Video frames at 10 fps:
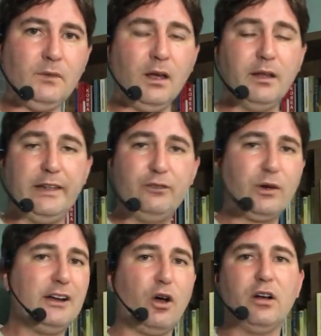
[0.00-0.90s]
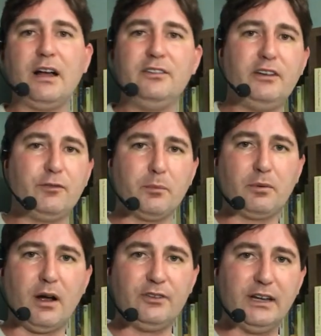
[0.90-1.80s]
Uh, they tried all kinds of different
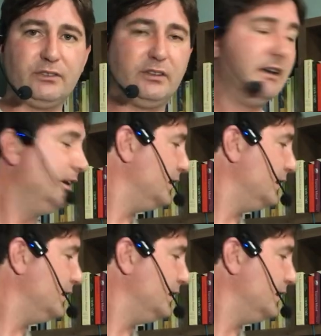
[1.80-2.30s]
projects.